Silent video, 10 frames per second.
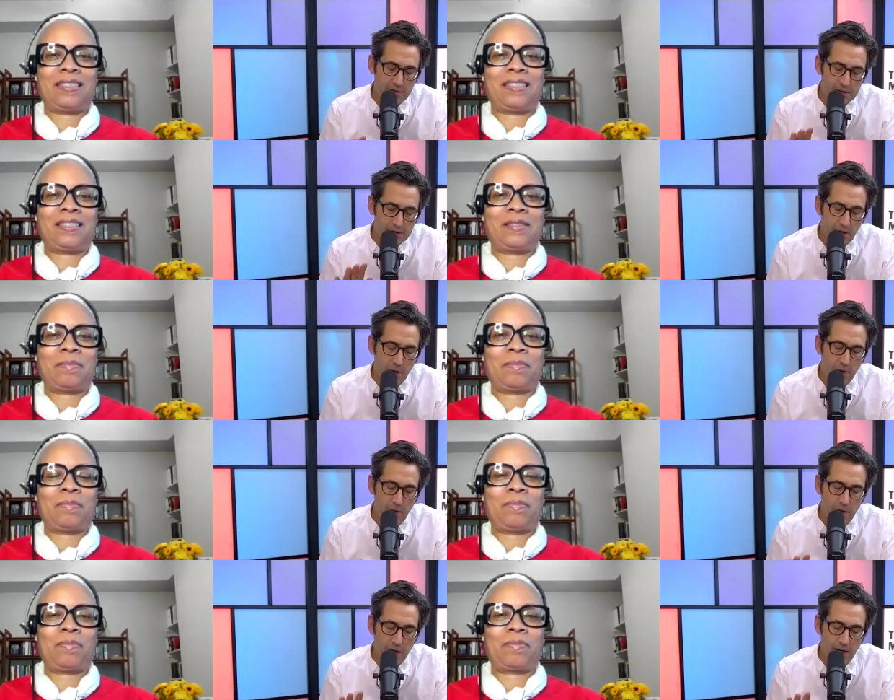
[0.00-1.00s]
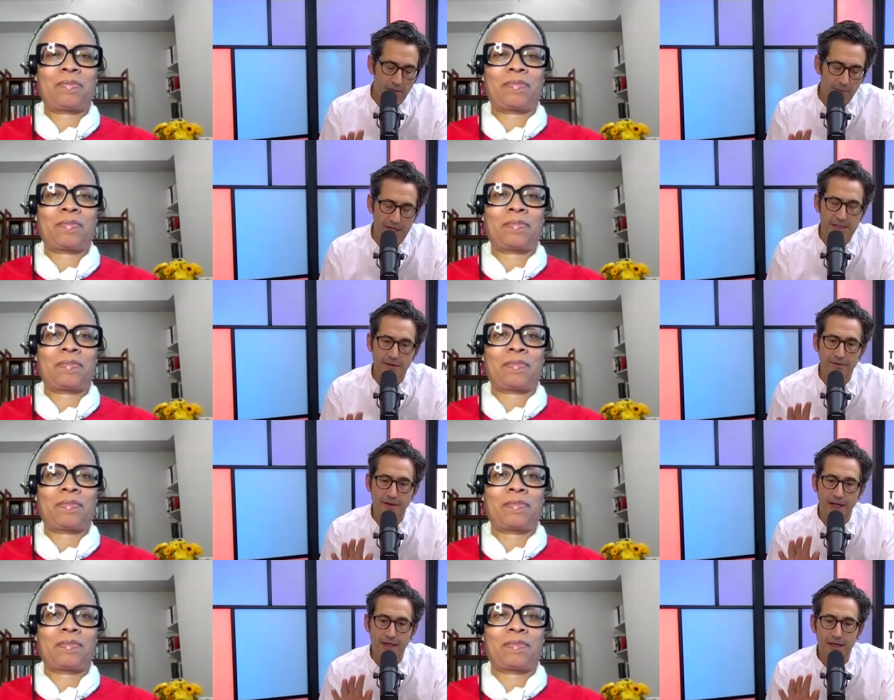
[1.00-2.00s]
Speaker 1: so uh, impressive
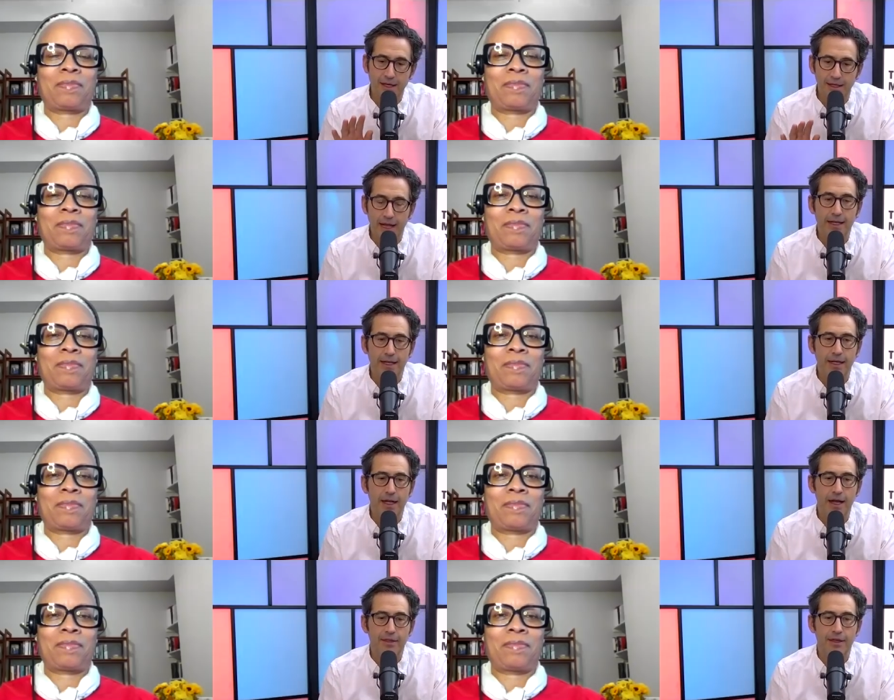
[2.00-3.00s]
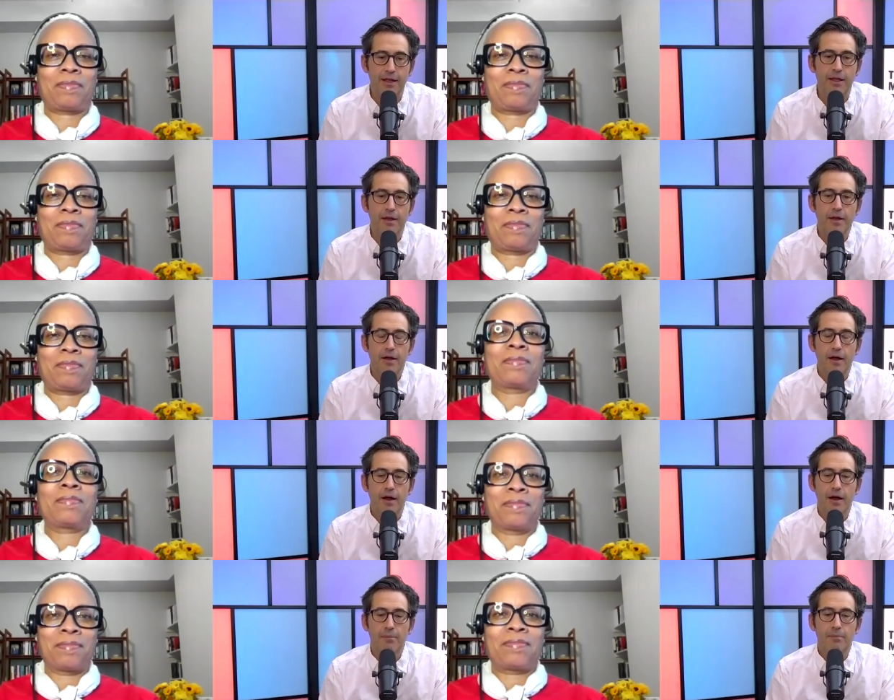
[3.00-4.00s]
and enlightening, I think.
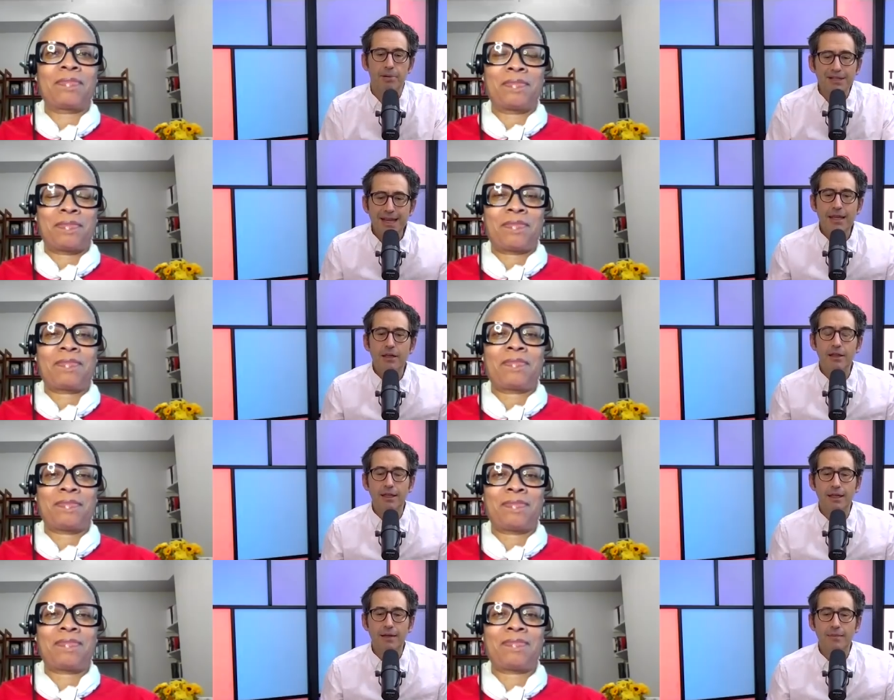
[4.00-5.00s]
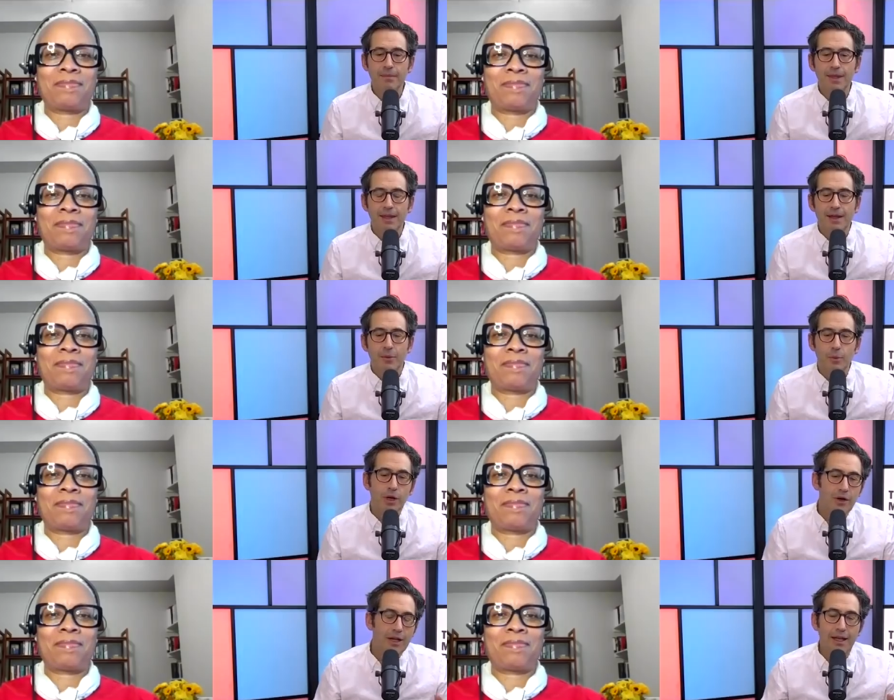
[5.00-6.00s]
Um, particularly,
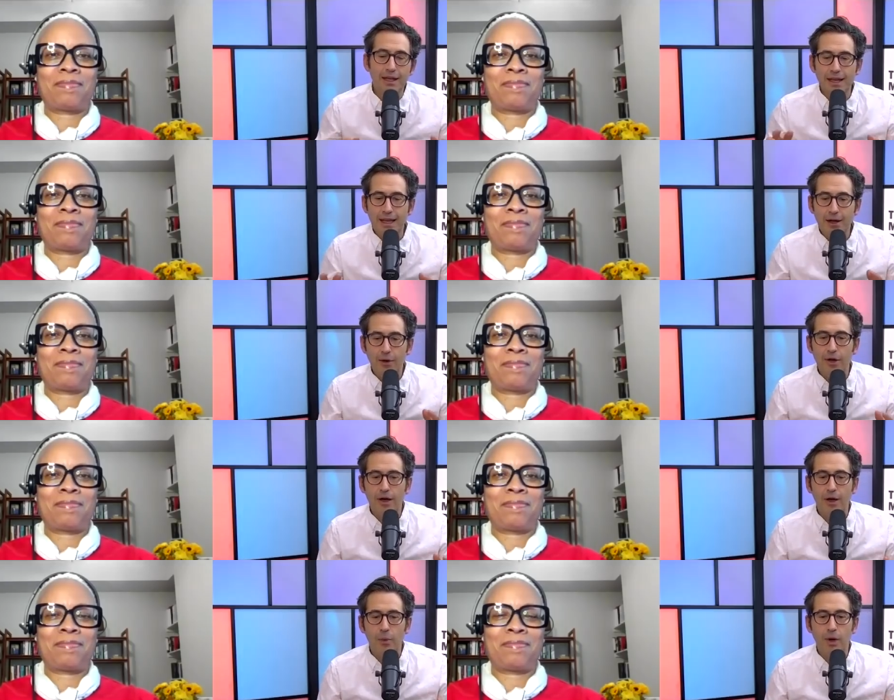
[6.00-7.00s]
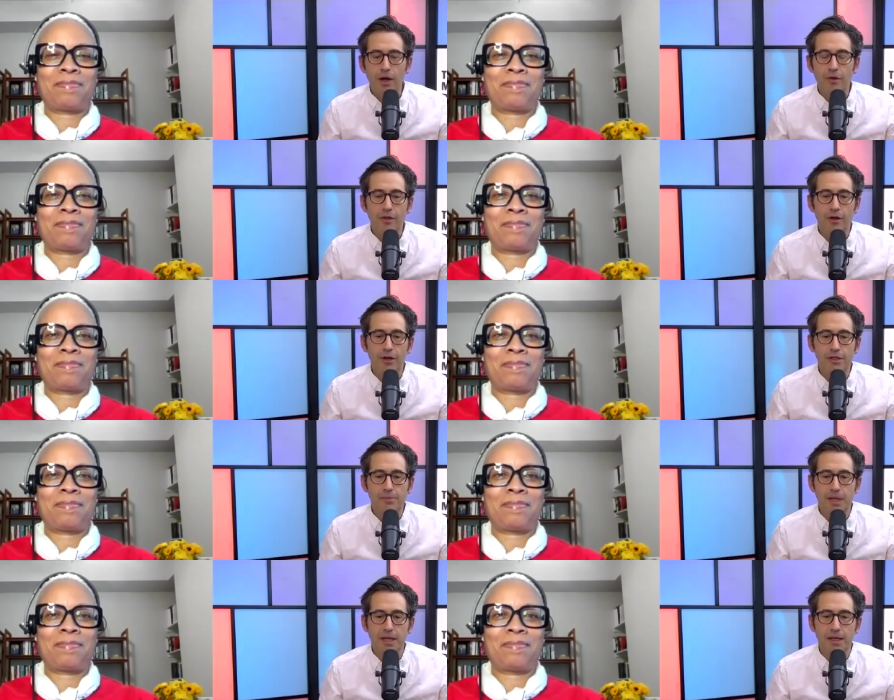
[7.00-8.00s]
we're in an era where there has
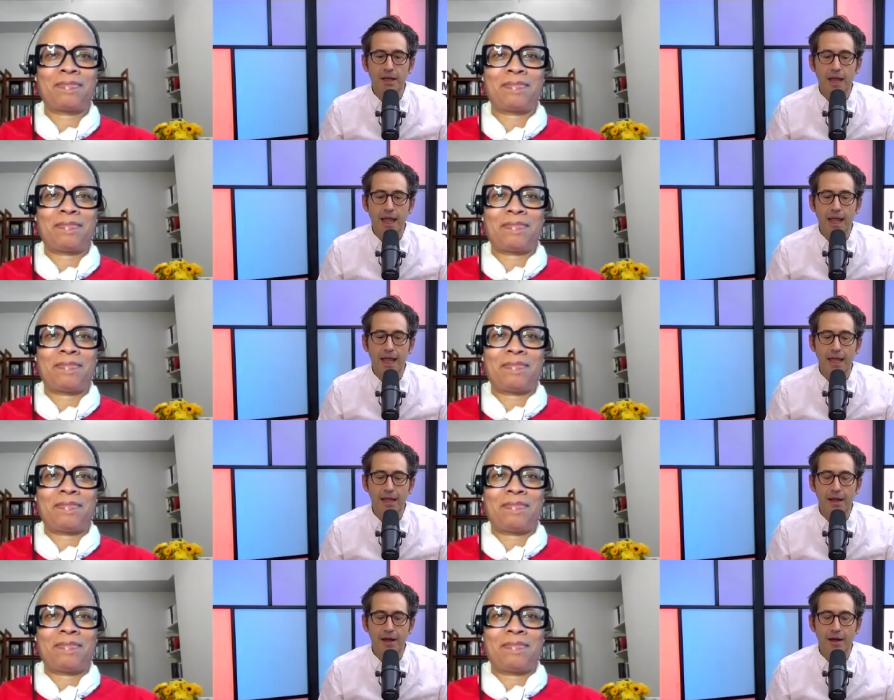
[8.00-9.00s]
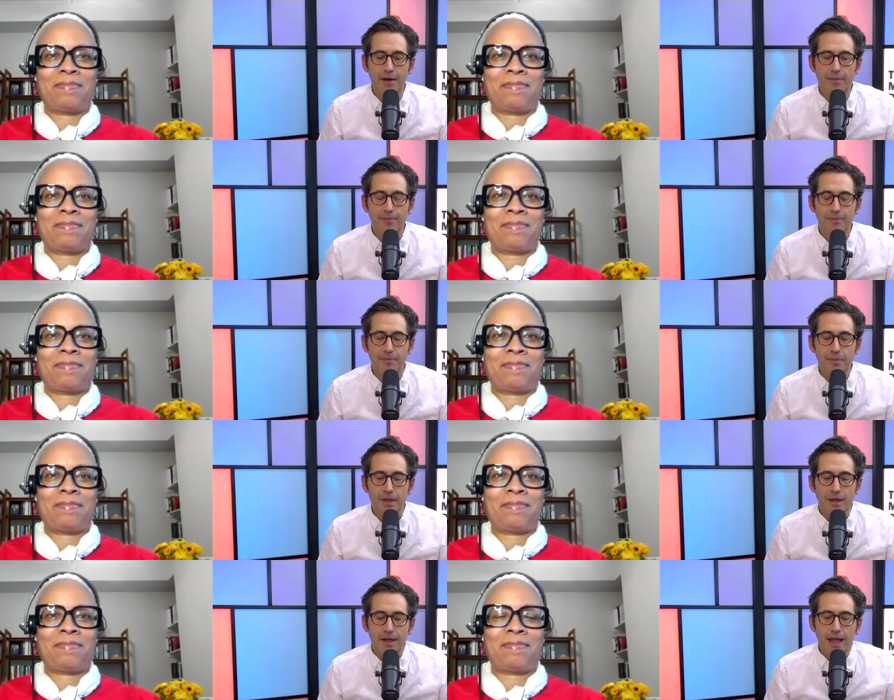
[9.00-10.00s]
been a, um,
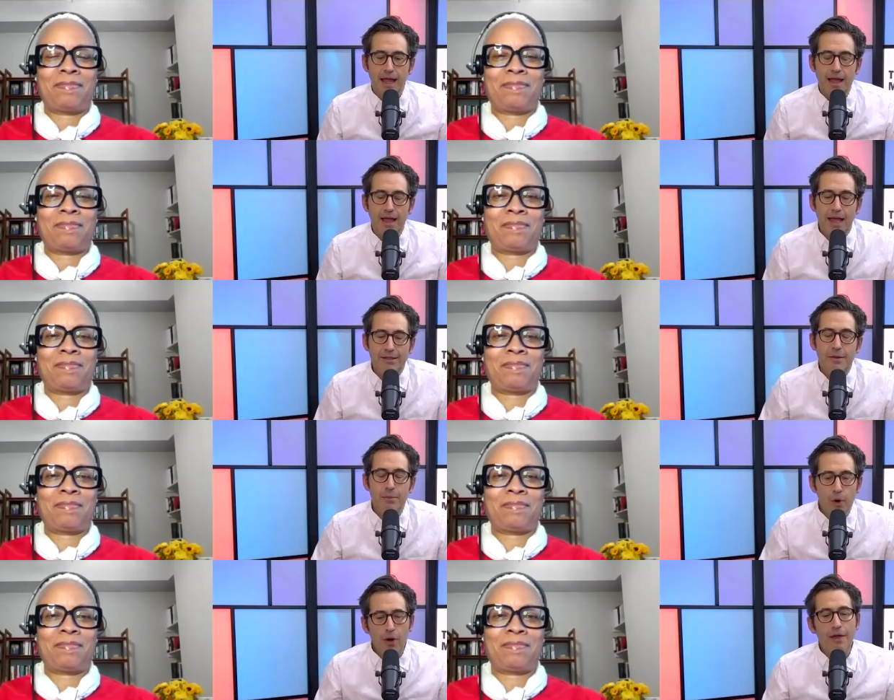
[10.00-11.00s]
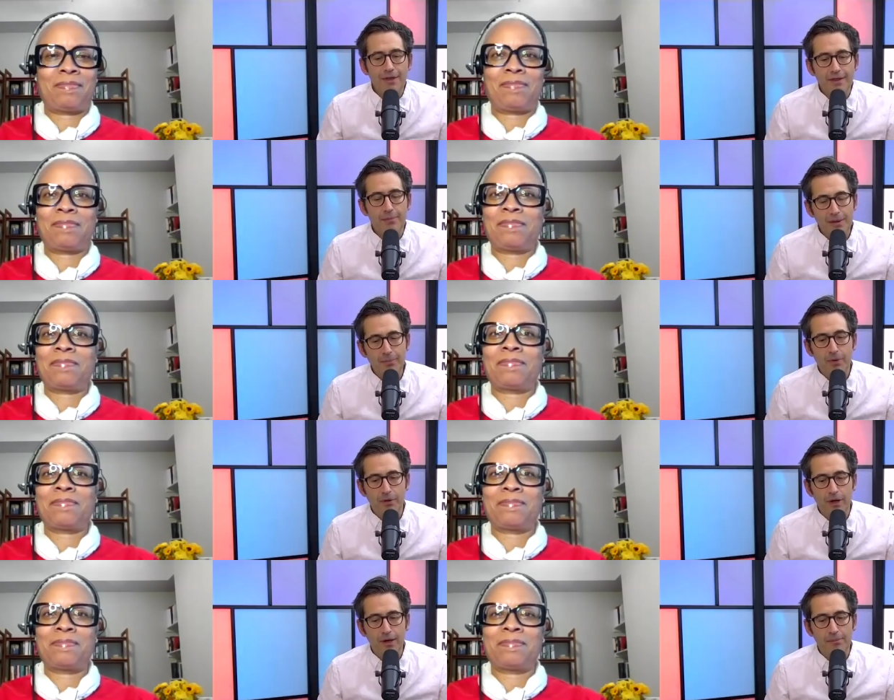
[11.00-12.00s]
as the more I think that people
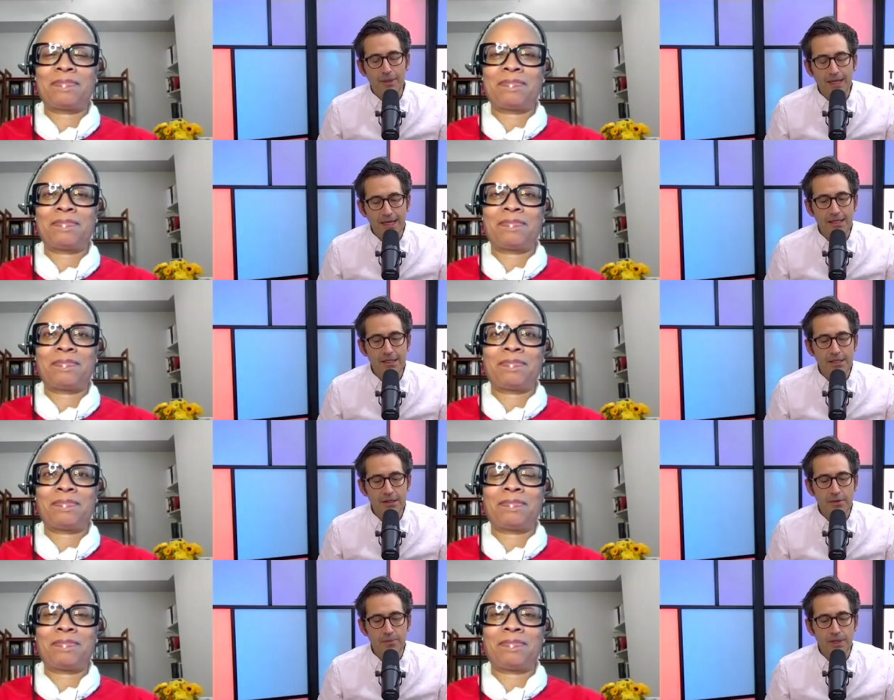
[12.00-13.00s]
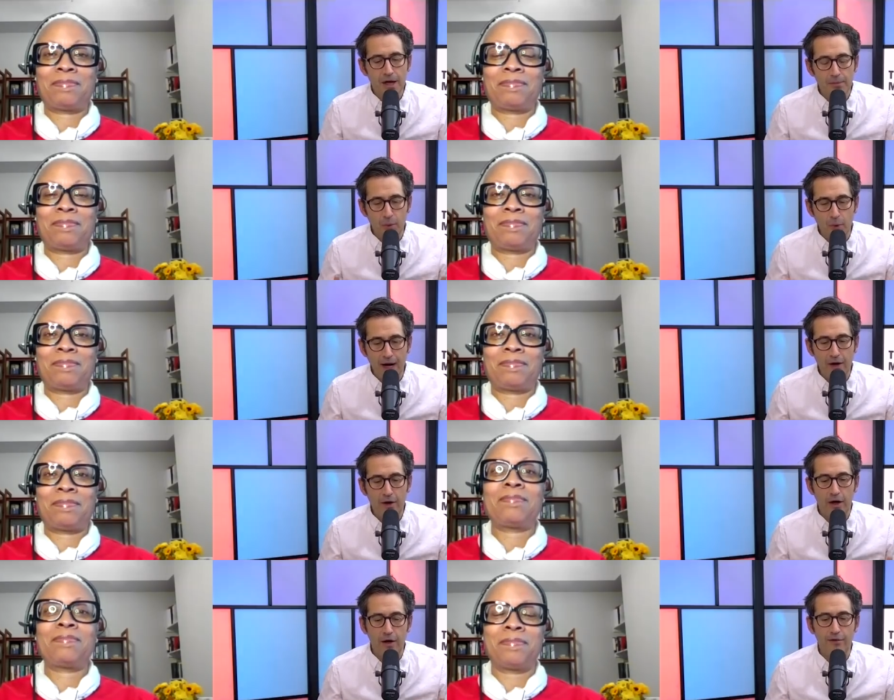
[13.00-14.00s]
uh, begin to become aware
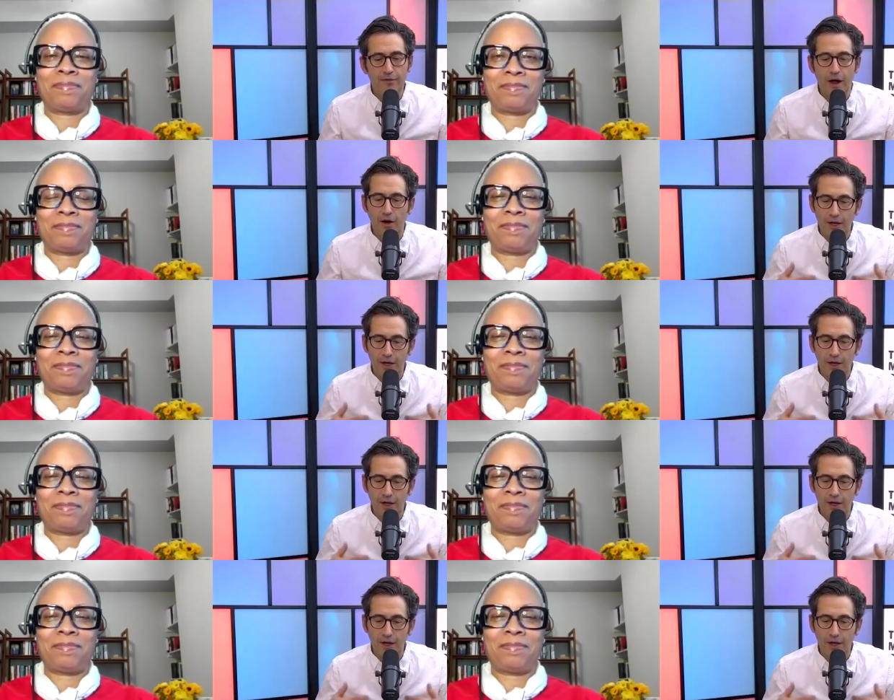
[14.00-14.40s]
of our